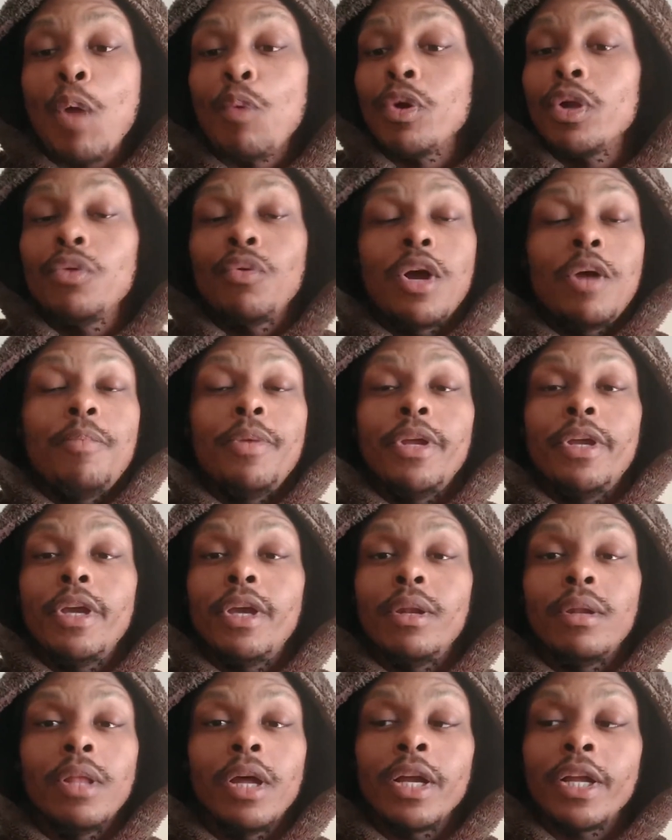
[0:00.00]
Where do I
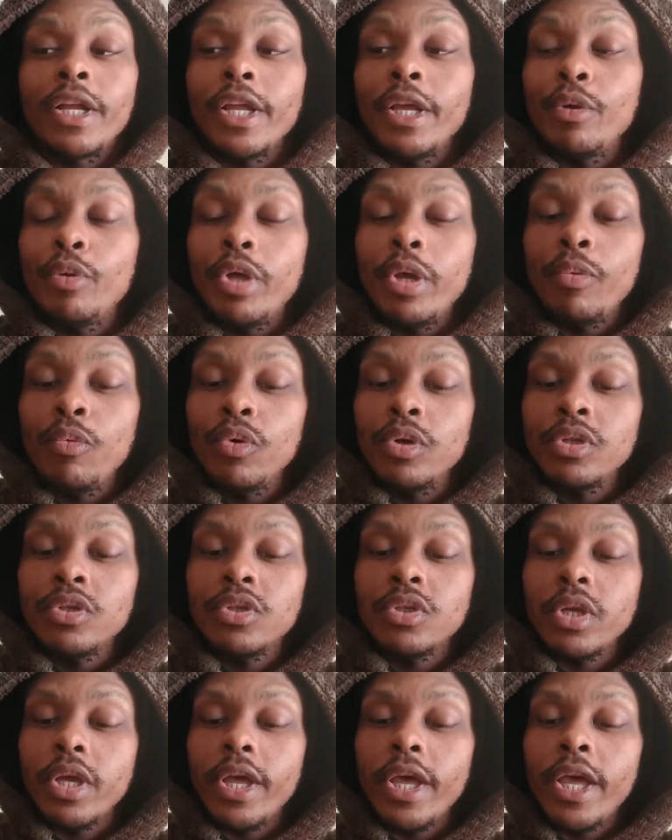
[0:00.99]
begin? Like it, it
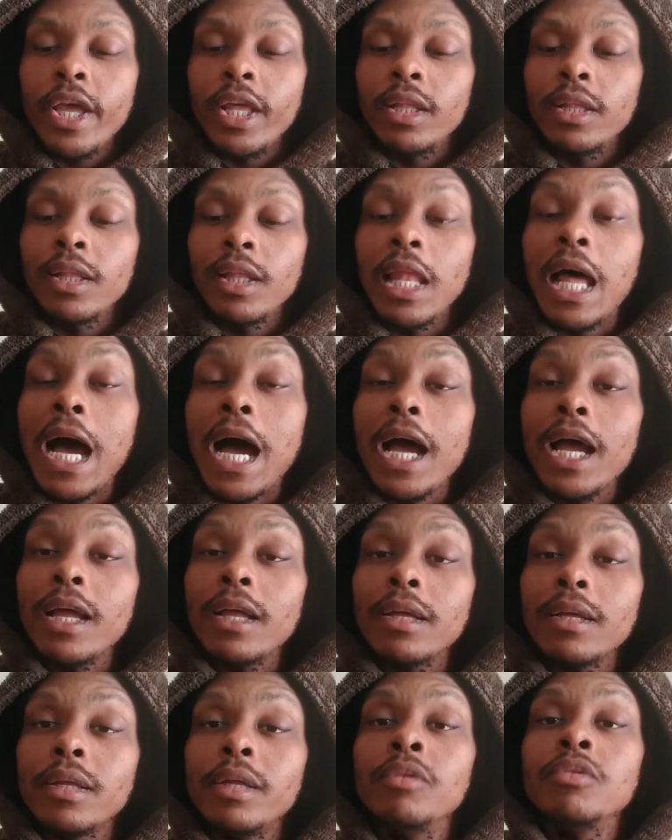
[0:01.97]
was a
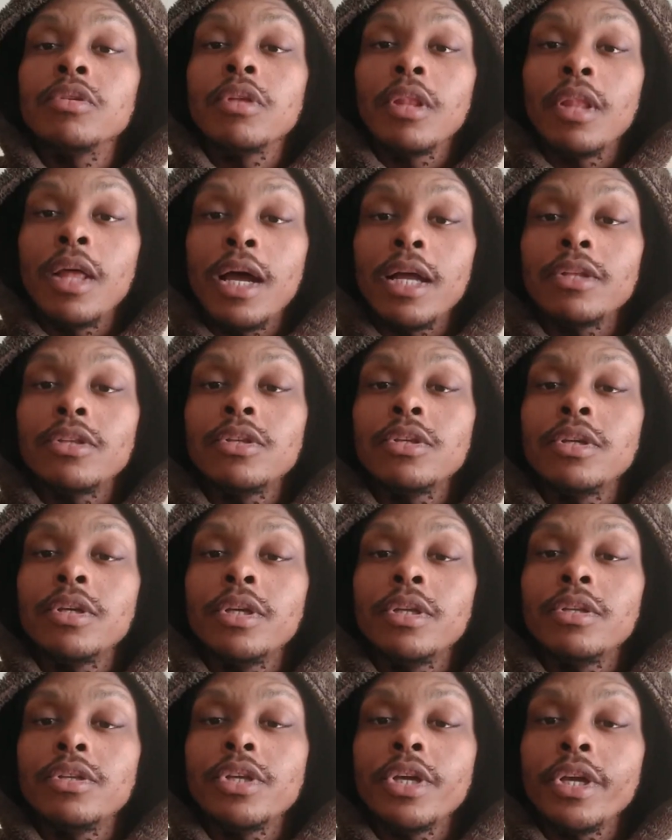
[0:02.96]
lot it was a lot
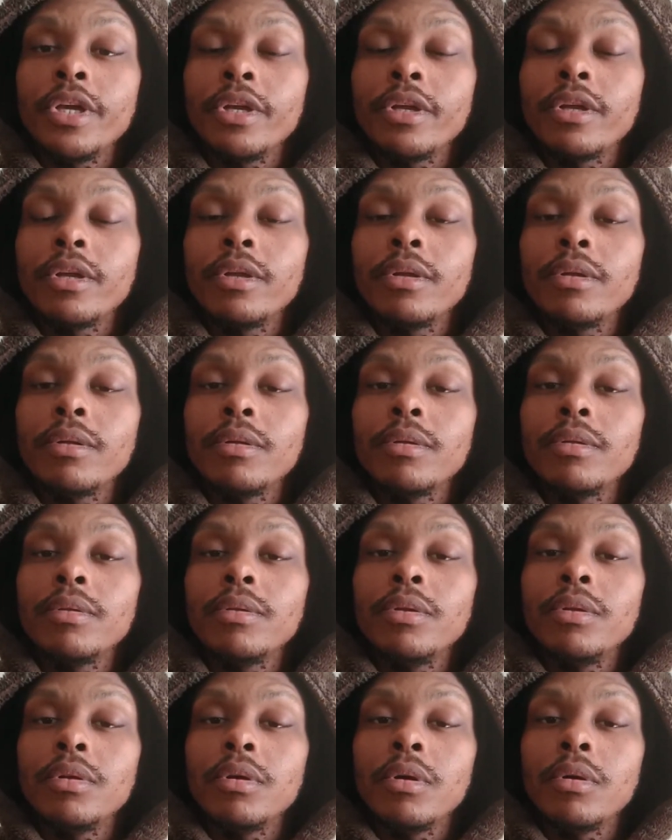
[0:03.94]
to intake,
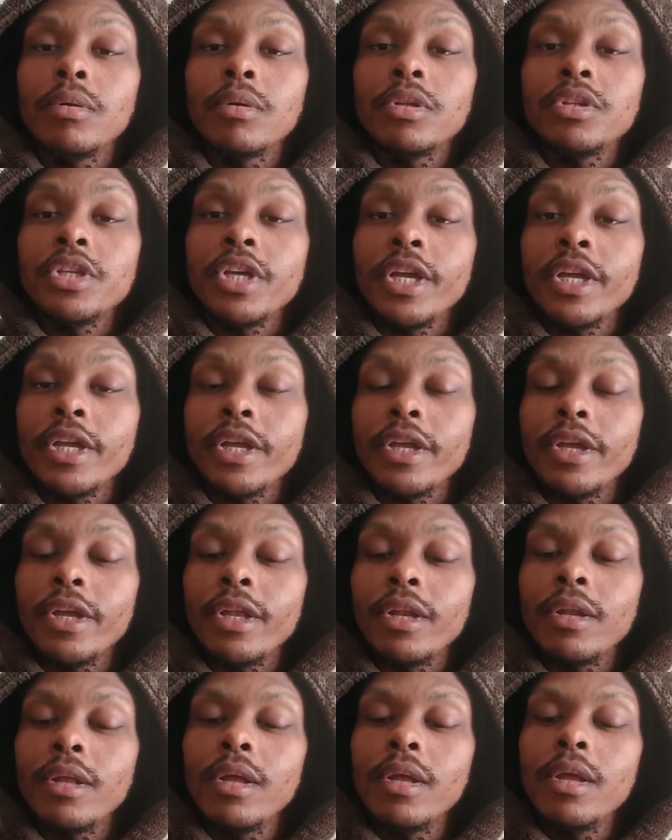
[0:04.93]
you know, to take
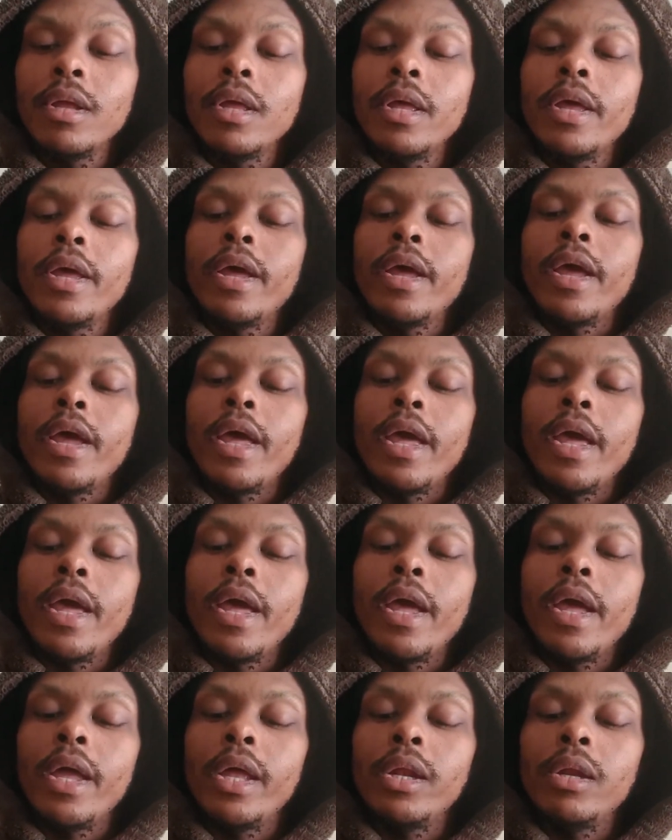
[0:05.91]
in
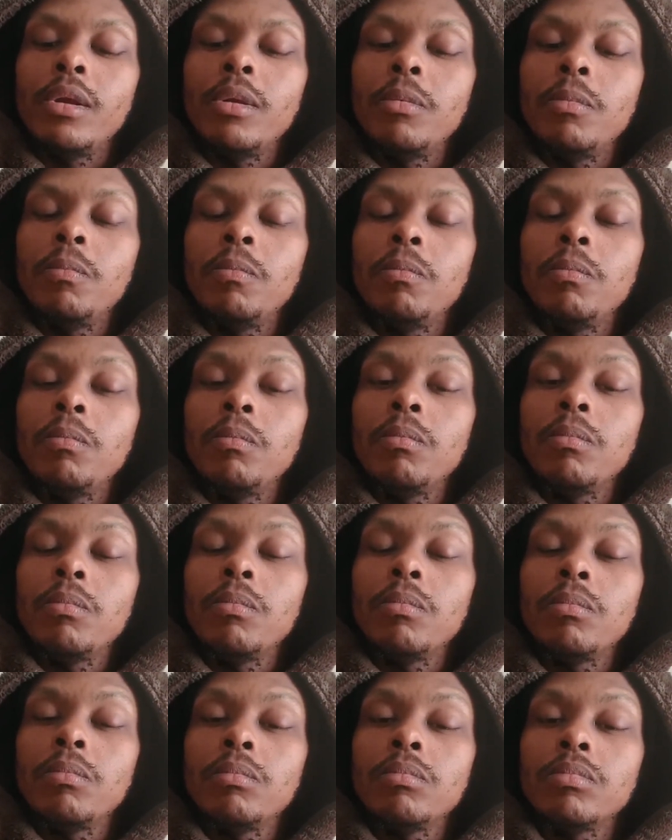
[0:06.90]
and
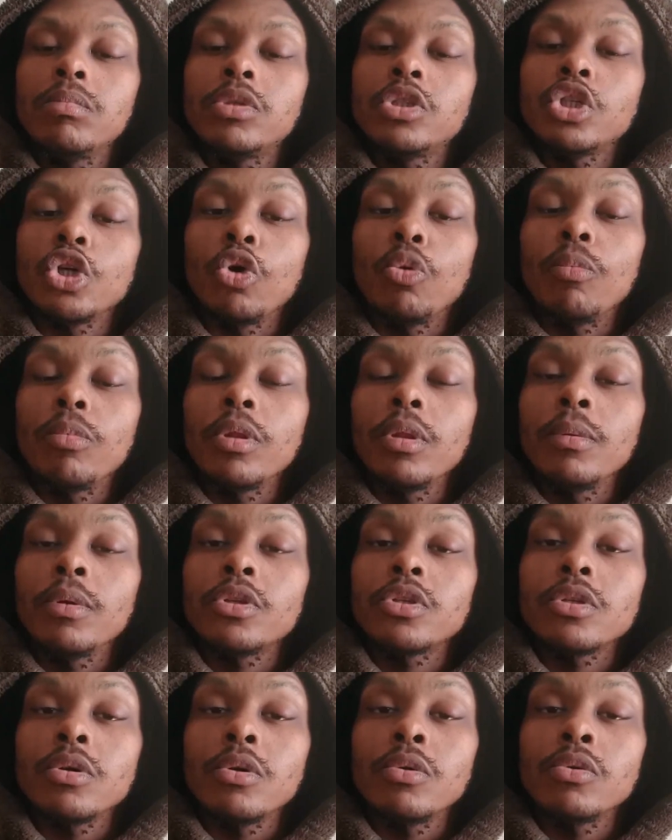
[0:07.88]

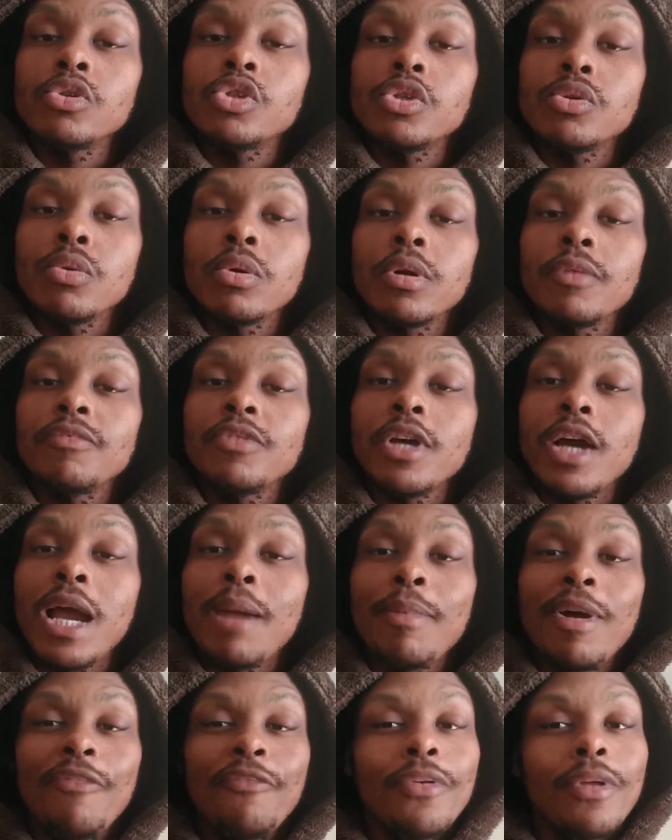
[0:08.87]
so so short of
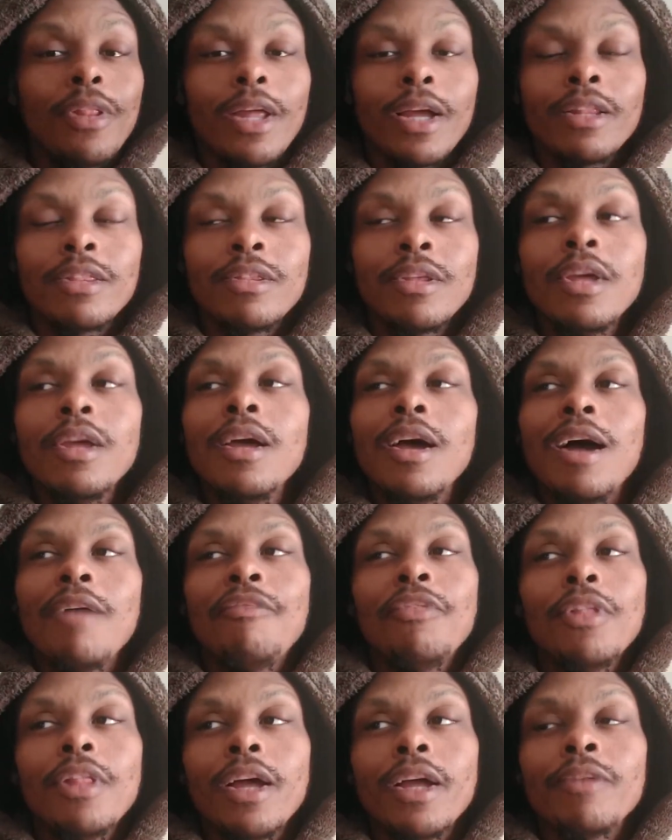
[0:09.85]
time. I feel like
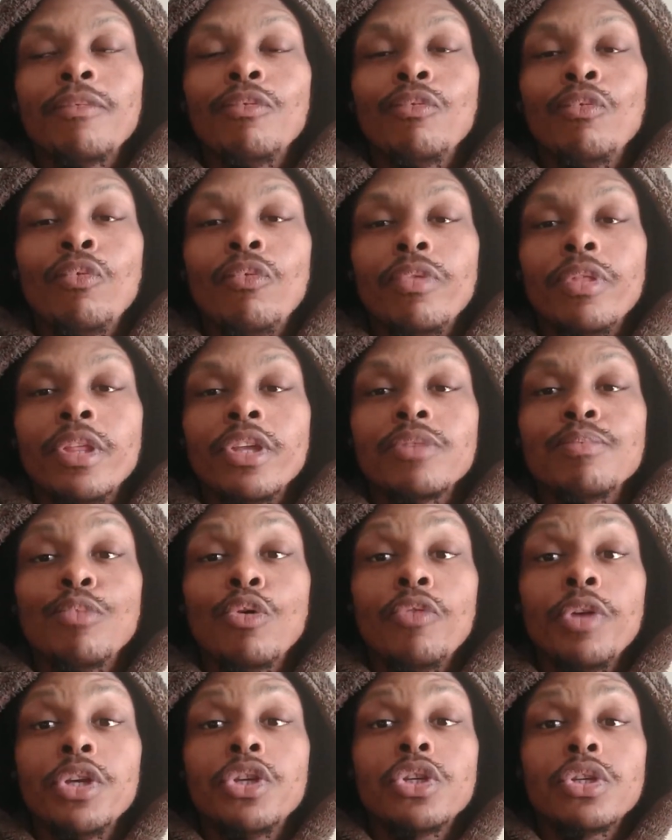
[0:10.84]
I feel like this
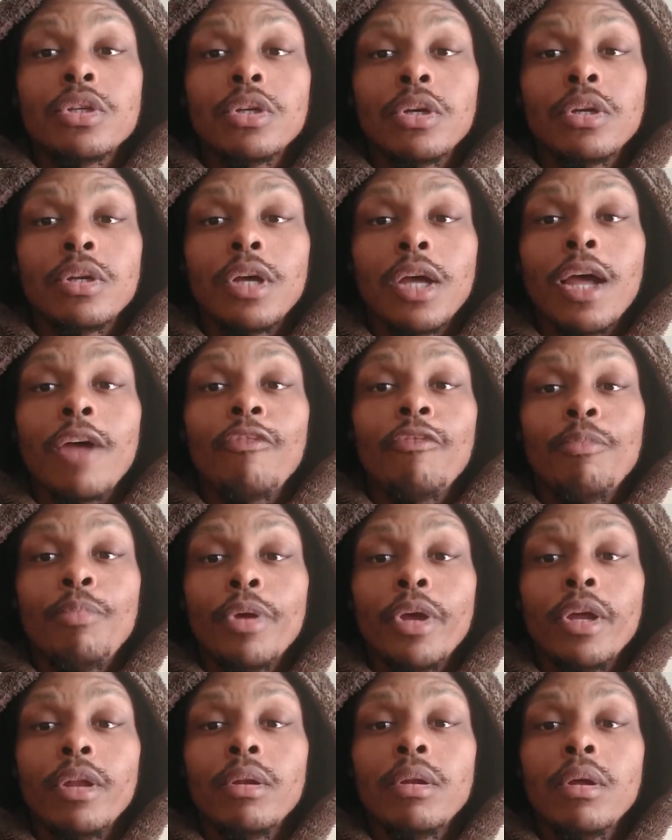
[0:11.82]
movie should have
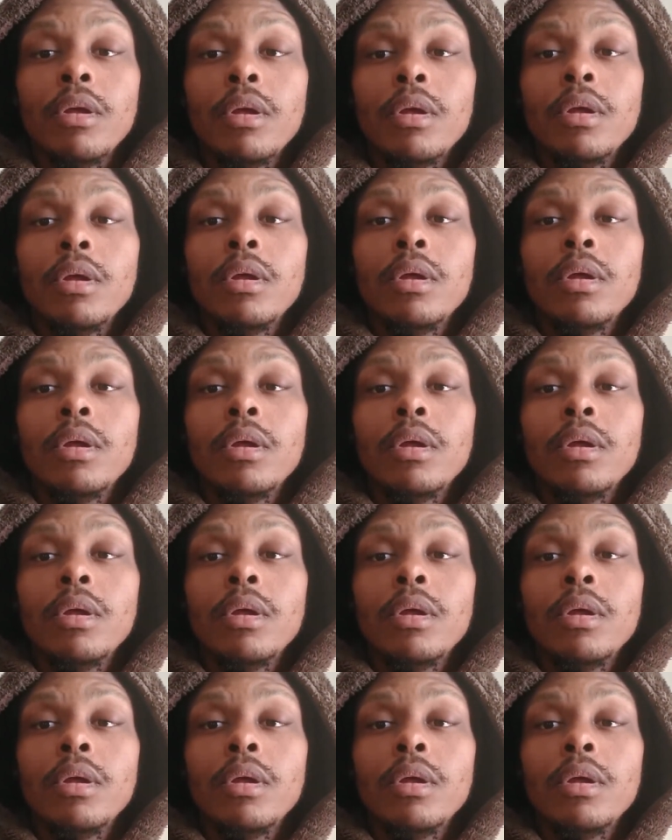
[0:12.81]
been